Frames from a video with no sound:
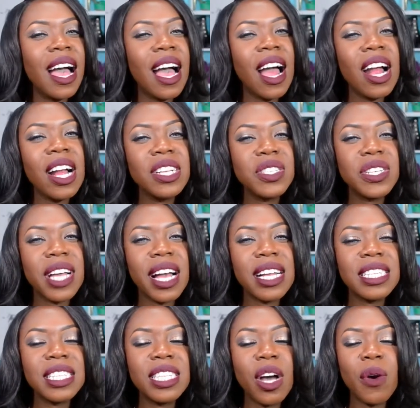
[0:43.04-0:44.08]
Alright you
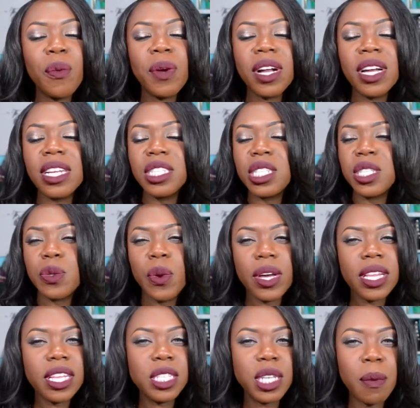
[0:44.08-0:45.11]
guys, so we're going to just
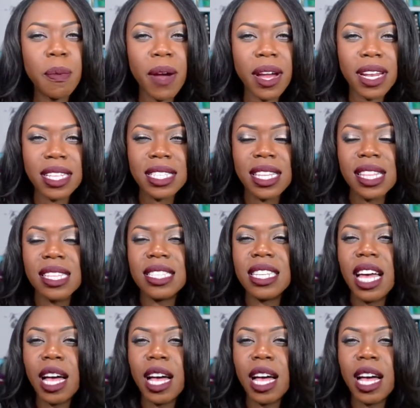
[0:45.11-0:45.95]
quickly jump right into this